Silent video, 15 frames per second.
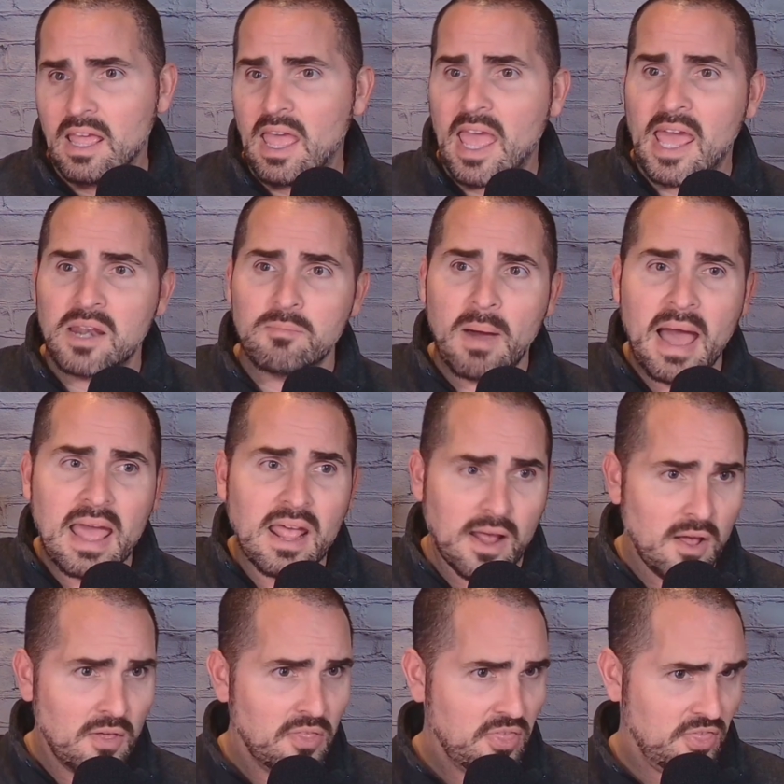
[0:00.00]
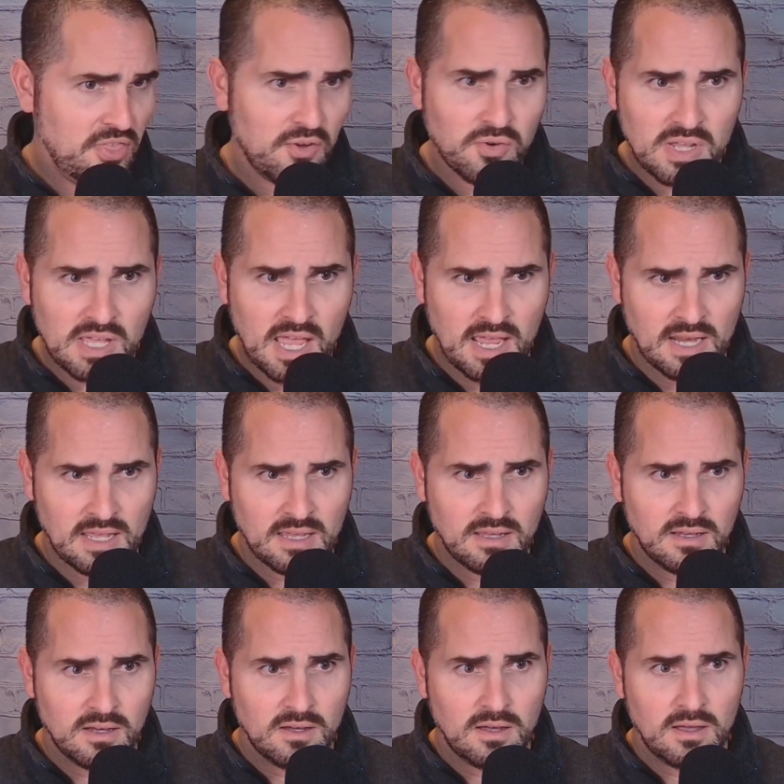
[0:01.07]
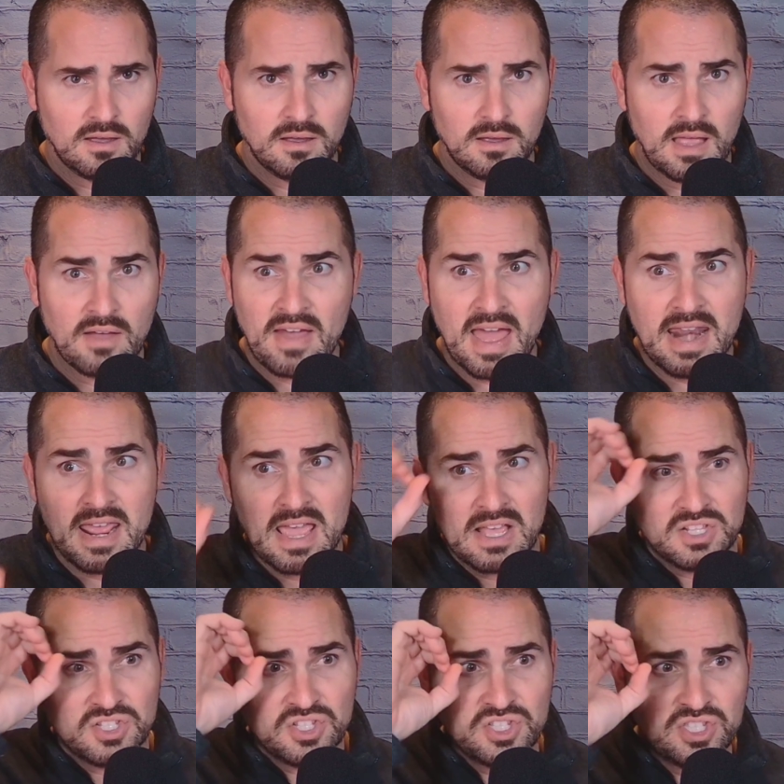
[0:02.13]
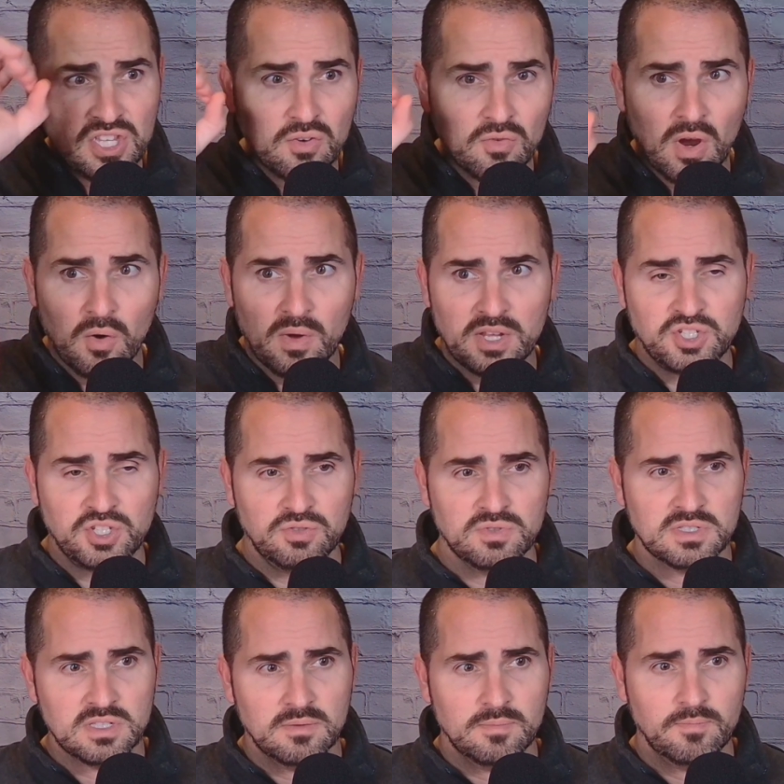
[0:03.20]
and my 3080 have had 0 issues.